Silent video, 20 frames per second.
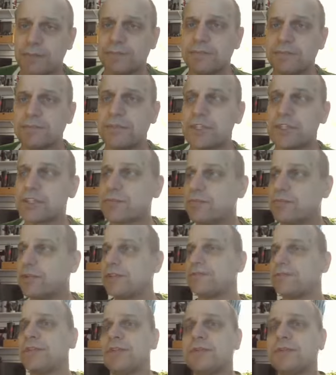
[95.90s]
just
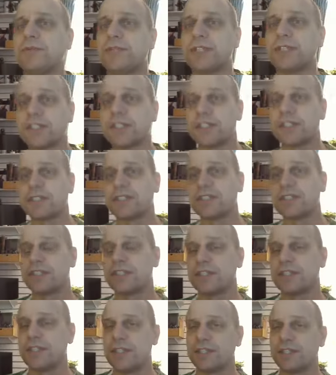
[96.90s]
briefly what this is,
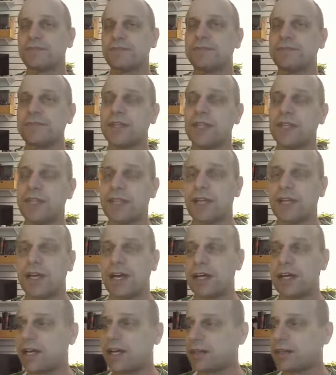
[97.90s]
and
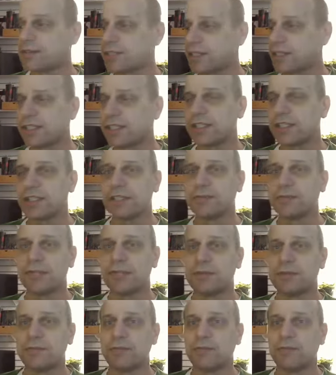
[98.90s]
I'll tell you a little
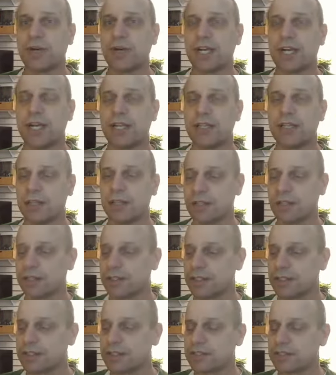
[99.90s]
bit why I got
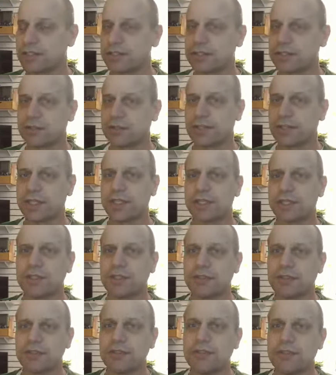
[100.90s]
on this. You know, I think
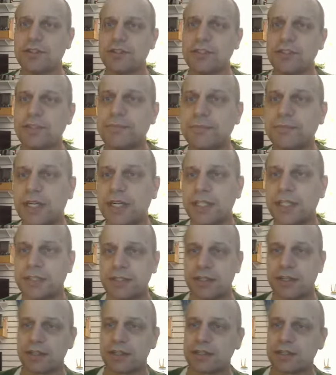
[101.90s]
usually my
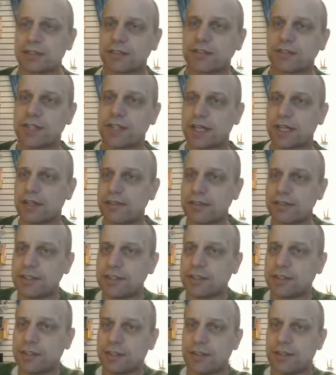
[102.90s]
talks on
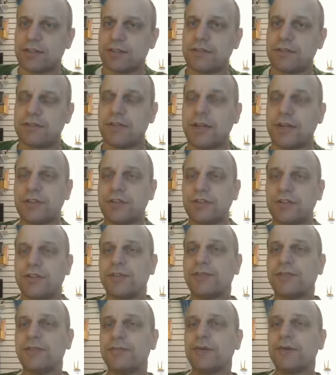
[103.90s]
Saturday are
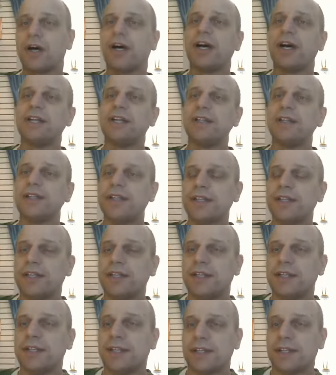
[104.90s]
driven by
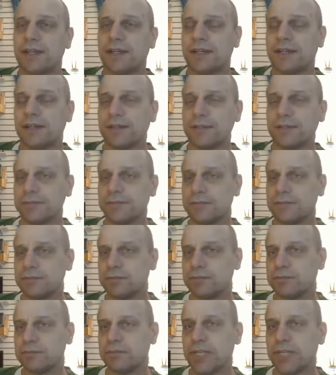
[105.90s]

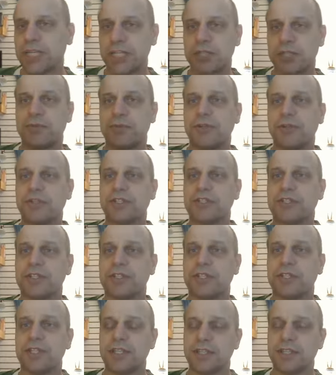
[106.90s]
my experience
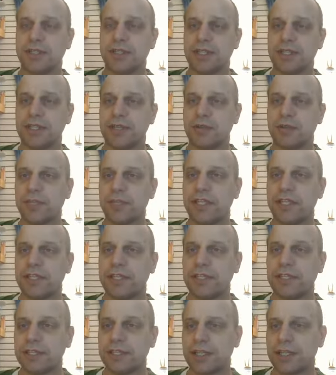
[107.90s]
in the
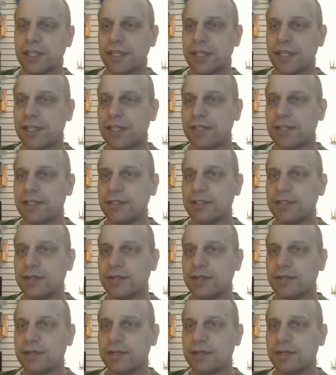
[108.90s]
week, and